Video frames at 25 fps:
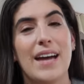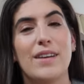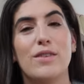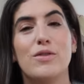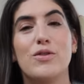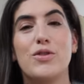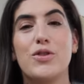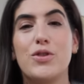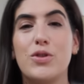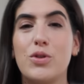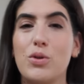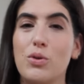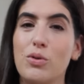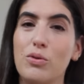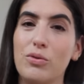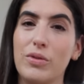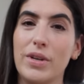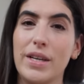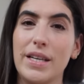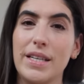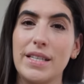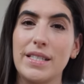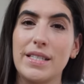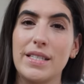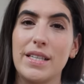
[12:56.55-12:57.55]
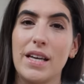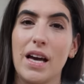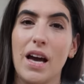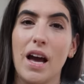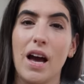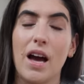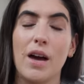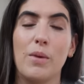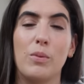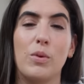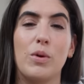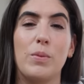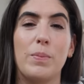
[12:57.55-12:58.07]
And on stories,
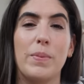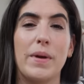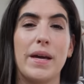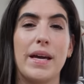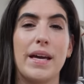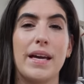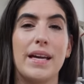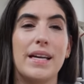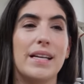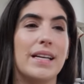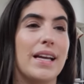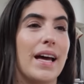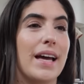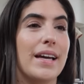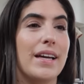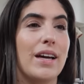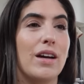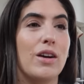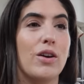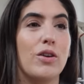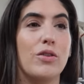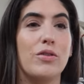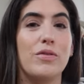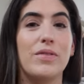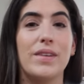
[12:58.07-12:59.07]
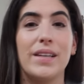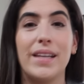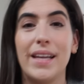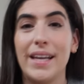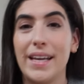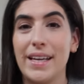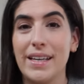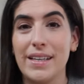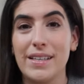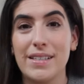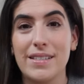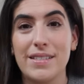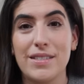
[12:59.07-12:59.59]
will be like a lot of
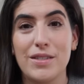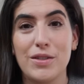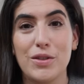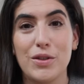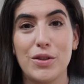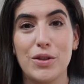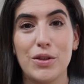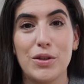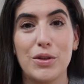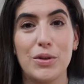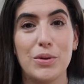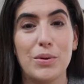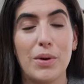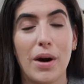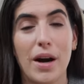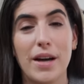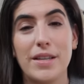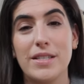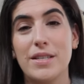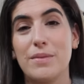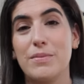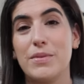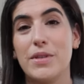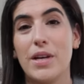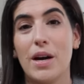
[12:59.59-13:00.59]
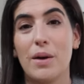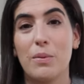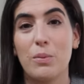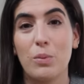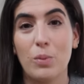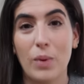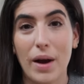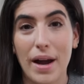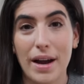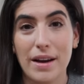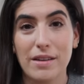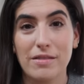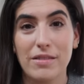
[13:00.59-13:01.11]
links to items that
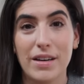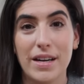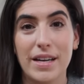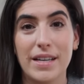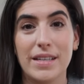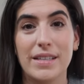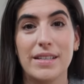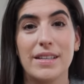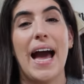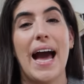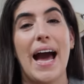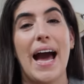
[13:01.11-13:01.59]
I'm wearing